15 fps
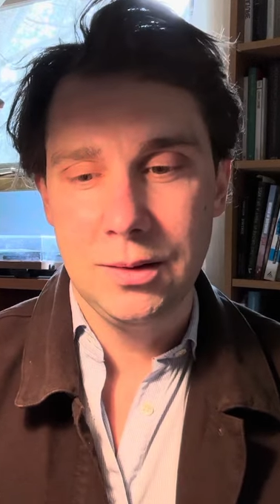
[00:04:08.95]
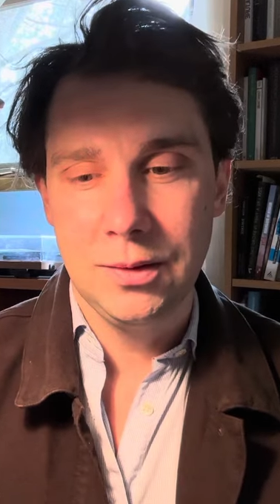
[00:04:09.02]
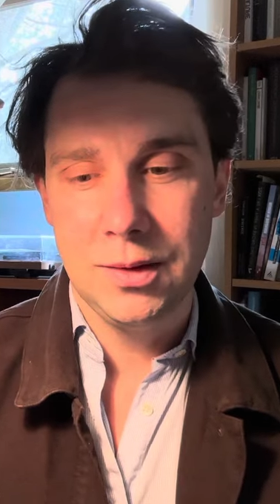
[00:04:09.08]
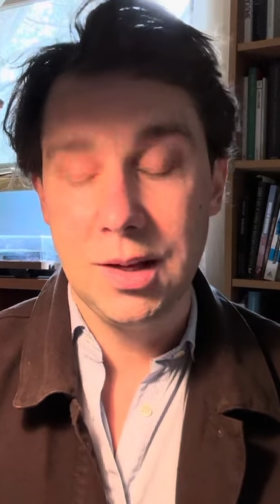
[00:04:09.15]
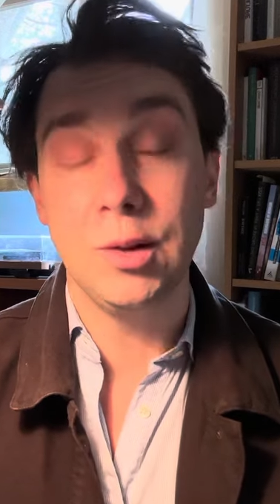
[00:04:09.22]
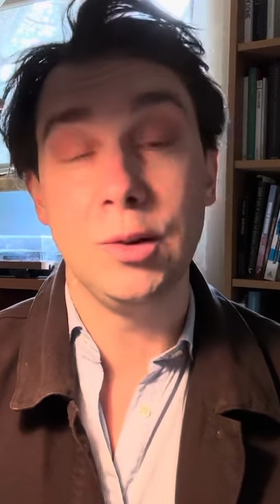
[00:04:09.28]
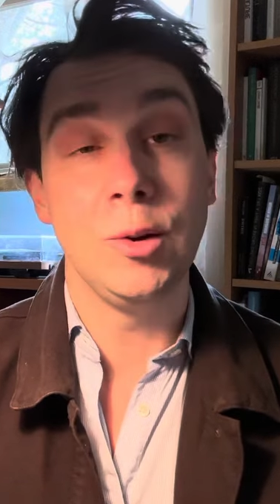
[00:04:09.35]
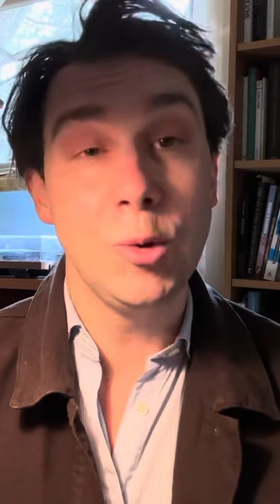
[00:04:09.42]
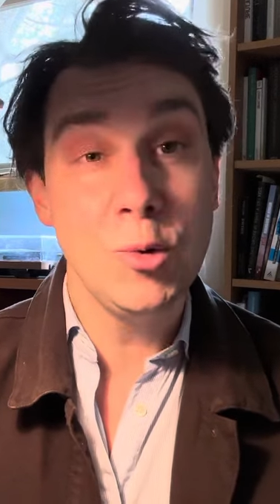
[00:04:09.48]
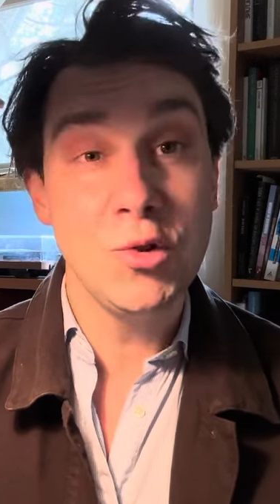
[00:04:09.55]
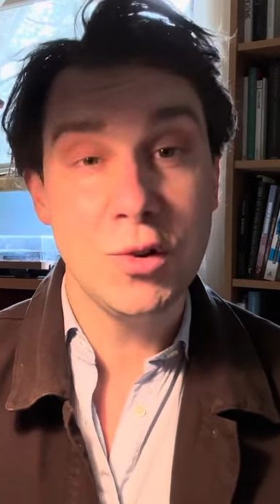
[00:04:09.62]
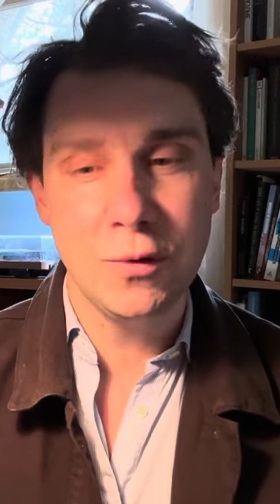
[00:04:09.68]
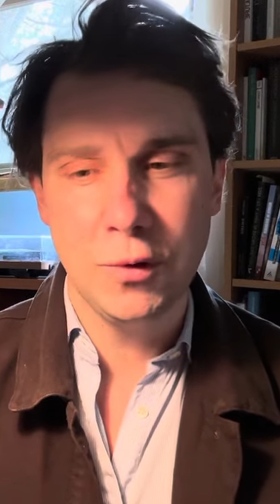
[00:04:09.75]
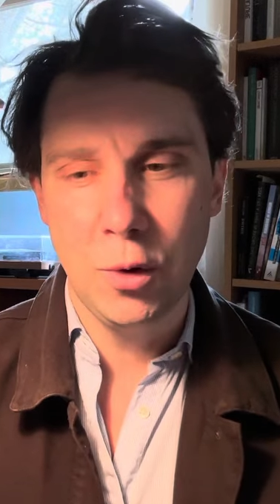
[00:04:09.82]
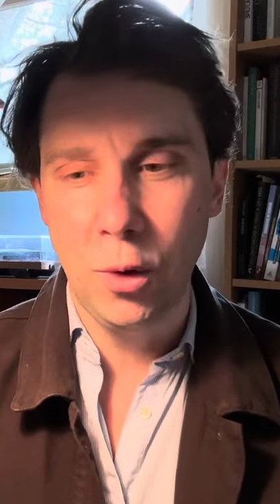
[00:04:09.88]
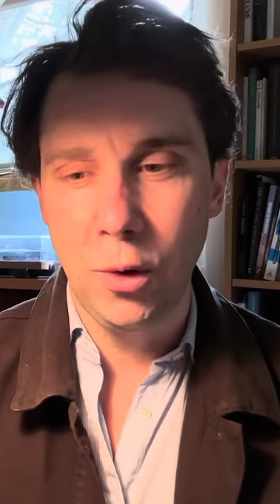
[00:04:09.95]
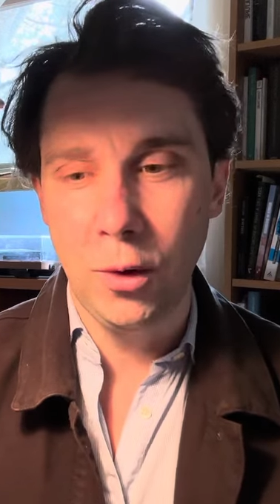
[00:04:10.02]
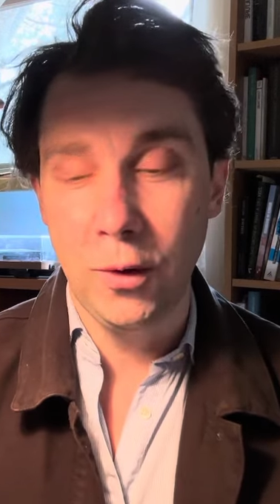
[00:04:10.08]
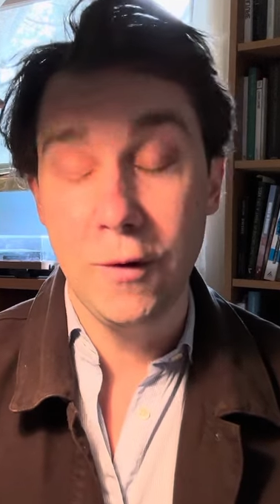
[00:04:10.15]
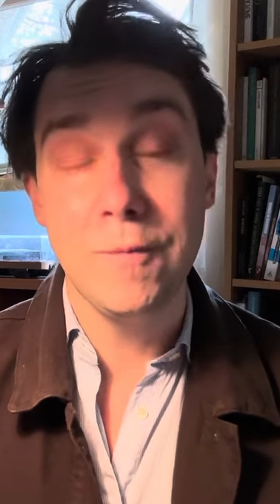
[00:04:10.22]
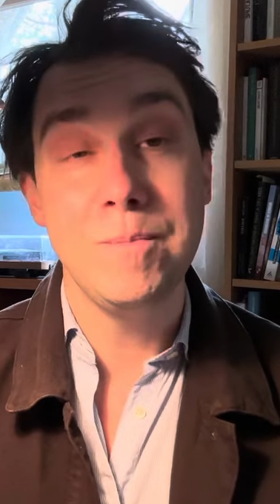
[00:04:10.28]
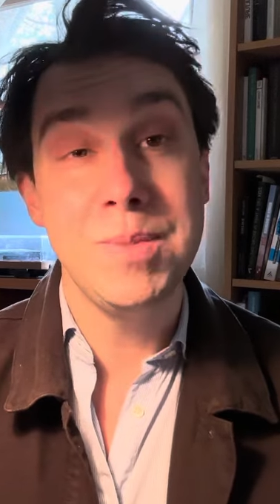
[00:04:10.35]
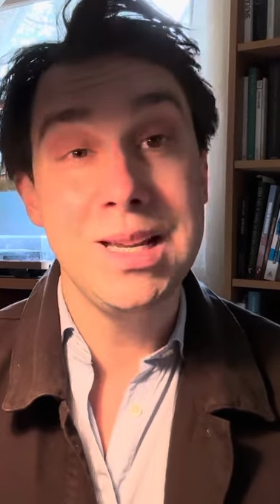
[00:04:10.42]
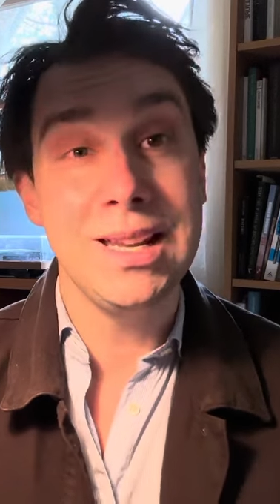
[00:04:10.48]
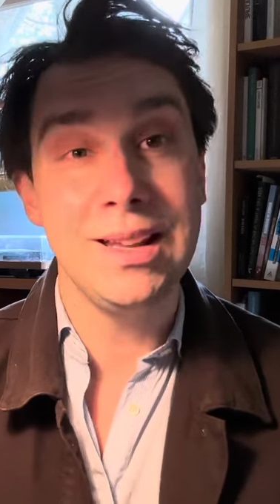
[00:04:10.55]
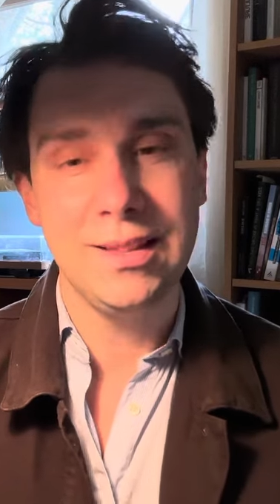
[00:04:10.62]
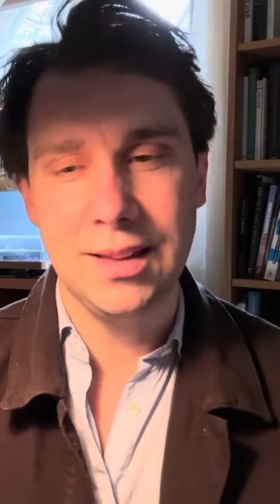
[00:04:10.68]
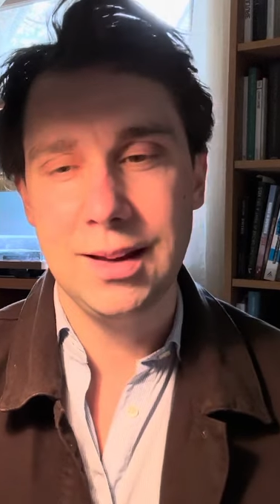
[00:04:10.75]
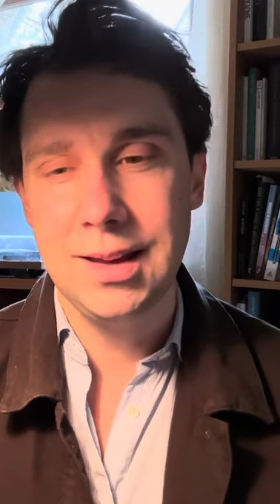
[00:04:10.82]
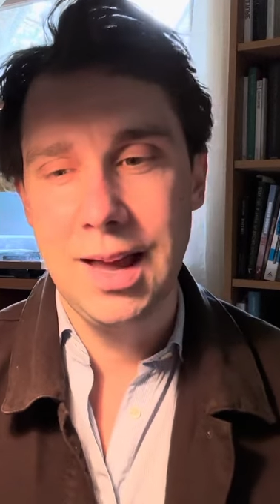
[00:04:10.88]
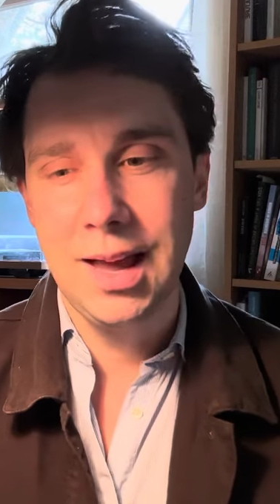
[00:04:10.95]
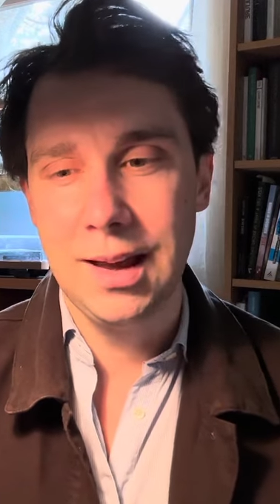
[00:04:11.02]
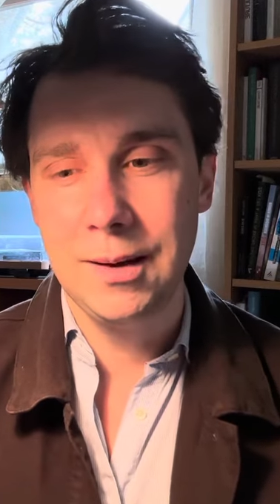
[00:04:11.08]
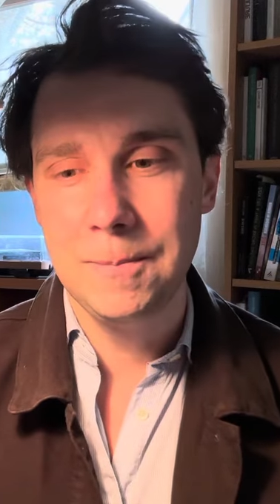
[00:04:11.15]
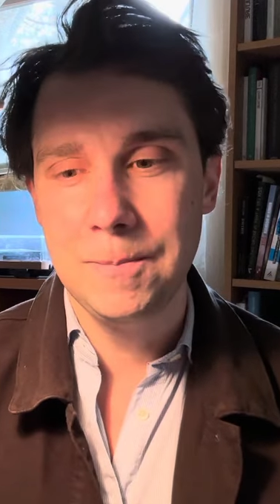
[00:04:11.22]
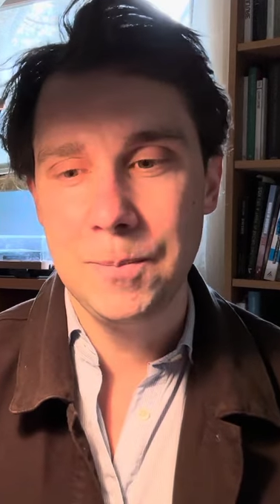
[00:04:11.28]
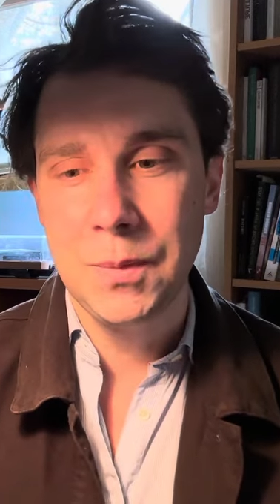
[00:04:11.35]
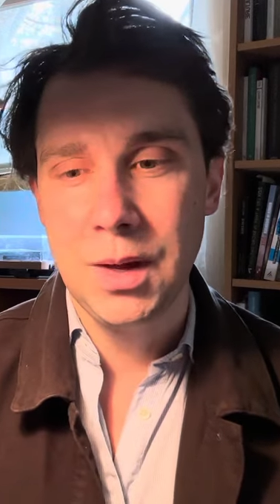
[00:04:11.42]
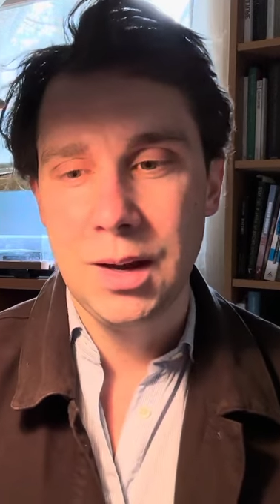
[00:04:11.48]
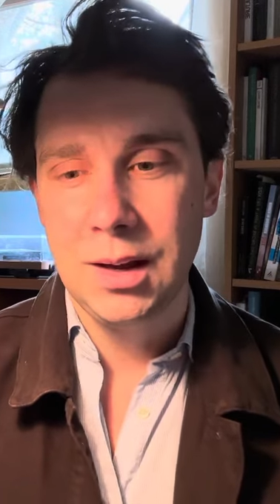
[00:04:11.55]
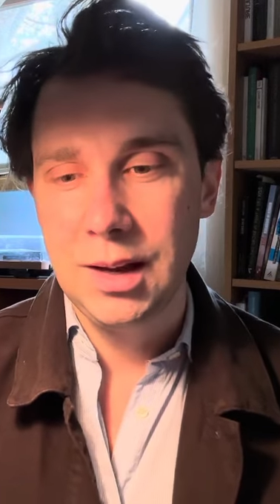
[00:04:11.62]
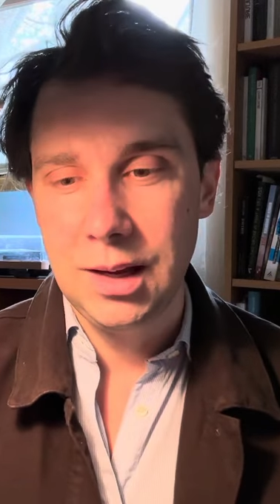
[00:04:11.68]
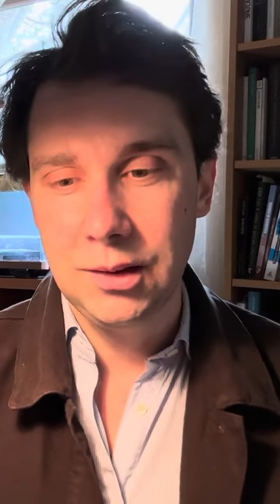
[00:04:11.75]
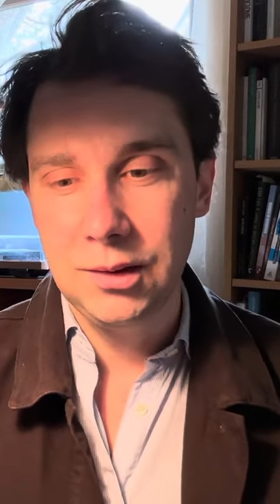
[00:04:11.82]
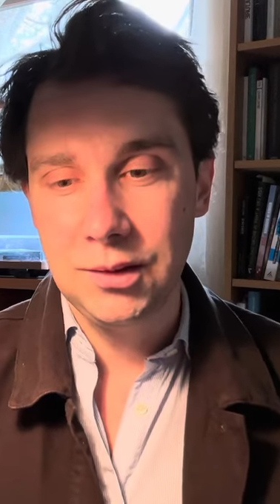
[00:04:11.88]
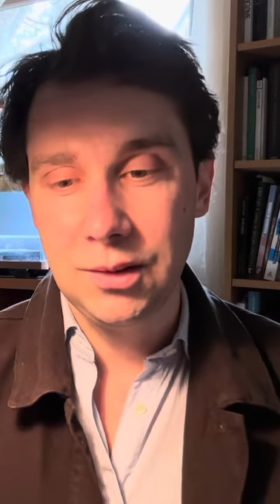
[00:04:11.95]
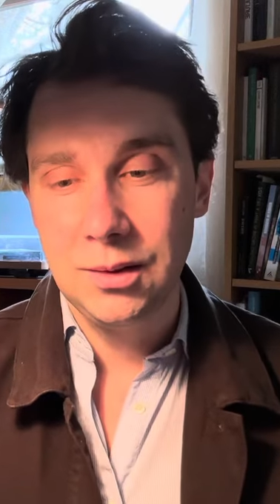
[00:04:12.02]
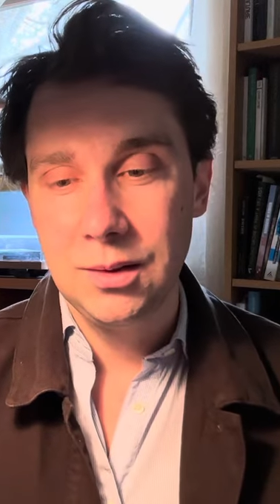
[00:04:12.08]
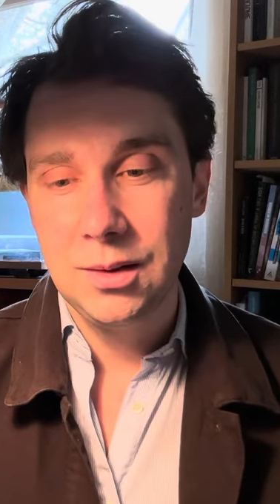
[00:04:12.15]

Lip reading: the elusive goal of beating the game, is